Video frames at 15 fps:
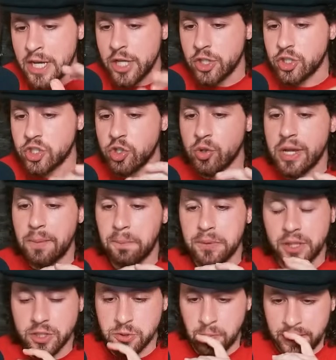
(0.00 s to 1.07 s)
you still get
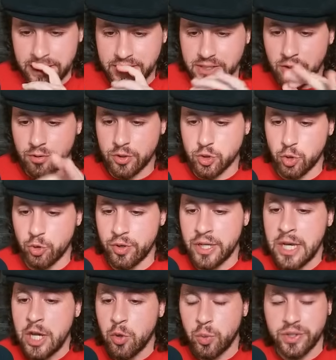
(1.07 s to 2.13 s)
plus money territory
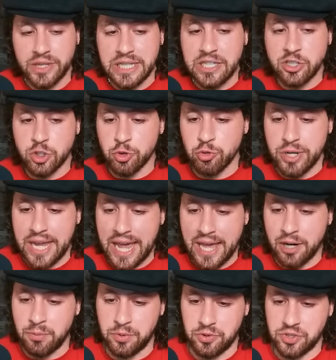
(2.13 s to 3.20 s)
with these three
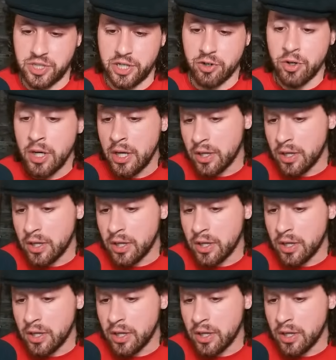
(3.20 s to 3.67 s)
animals here.